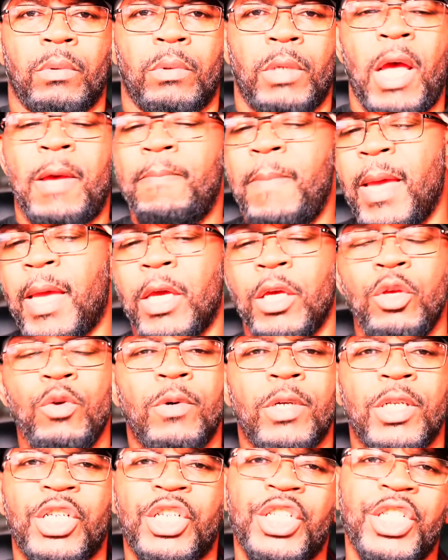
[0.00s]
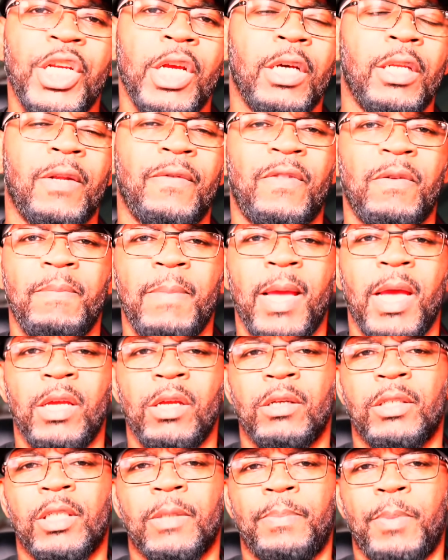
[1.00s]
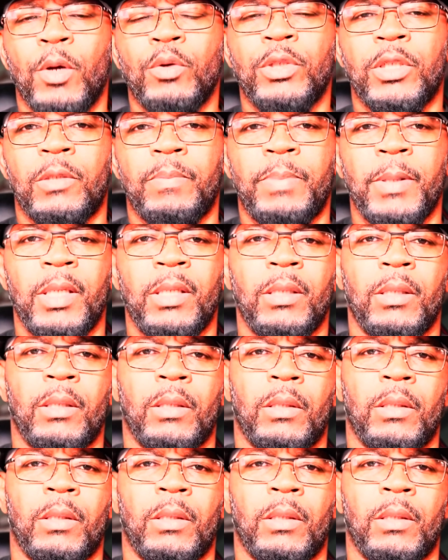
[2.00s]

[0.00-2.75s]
and making you a shell of the man you're supposed to be.